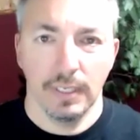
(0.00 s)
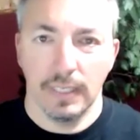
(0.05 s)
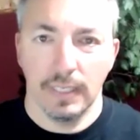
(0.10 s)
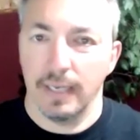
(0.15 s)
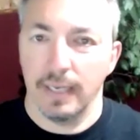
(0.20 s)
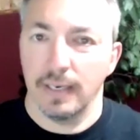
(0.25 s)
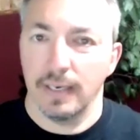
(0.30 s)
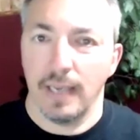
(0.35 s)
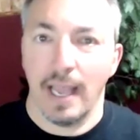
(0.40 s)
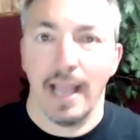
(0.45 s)

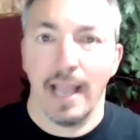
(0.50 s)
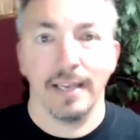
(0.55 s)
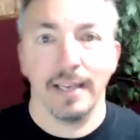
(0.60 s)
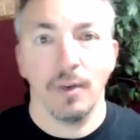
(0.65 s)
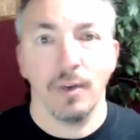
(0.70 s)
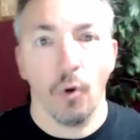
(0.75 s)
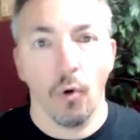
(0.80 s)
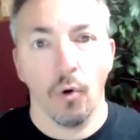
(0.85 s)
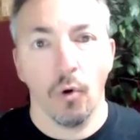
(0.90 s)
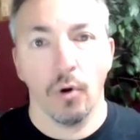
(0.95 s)
And
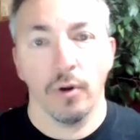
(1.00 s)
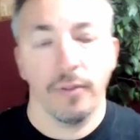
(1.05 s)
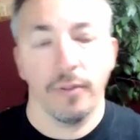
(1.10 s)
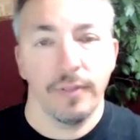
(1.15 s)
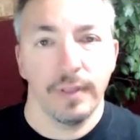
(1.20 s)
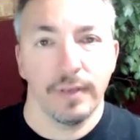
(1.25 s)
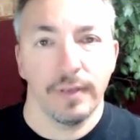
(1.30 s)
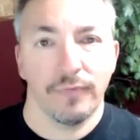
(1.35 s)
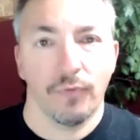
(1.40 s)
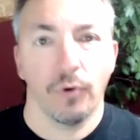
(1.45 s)
and or
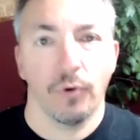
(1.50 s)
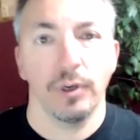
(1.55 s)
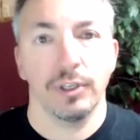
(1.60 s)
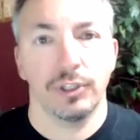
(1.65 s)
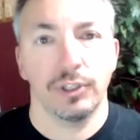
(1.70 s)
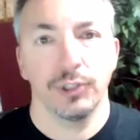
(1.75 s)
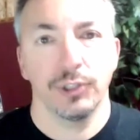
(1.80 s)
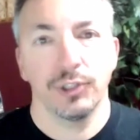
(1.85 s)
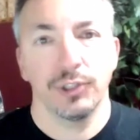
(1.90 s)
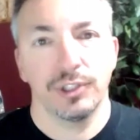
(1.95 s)
the
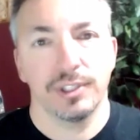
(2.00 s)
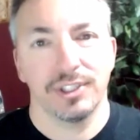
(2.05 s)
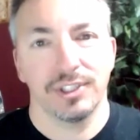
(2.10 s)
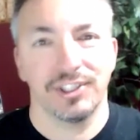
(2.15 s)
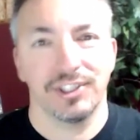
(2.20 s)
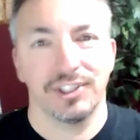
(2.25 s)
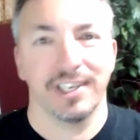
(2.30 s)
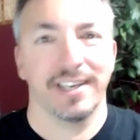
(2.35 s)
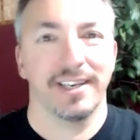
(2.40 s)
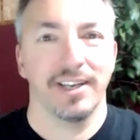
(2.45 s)
fortitude to stick